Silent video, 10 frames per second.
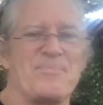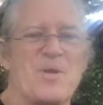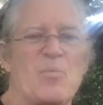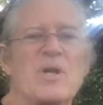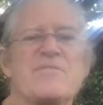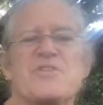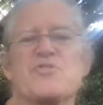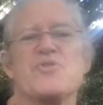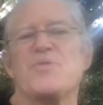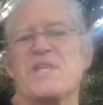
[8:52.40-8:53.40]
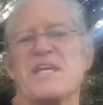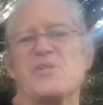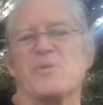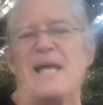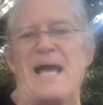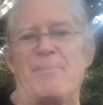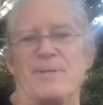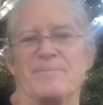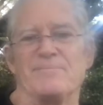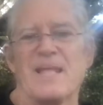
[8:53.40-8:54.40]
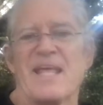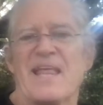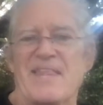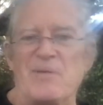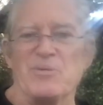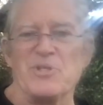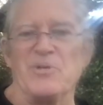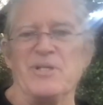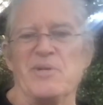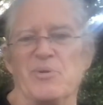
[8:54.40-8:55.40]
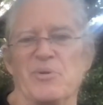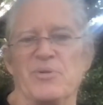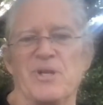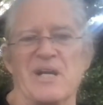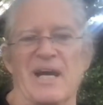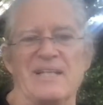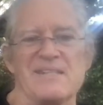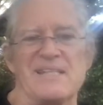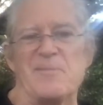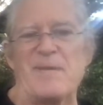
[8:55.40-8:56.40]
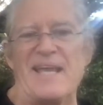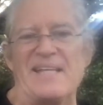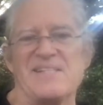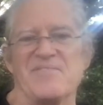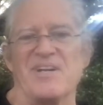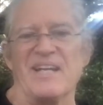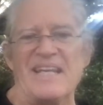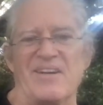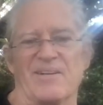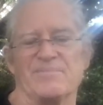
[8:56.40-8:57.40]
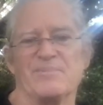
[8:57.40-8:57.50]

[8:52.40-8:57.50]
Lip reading: One of the two things will happen. They will do it and ruin their guns at the behest of their leader.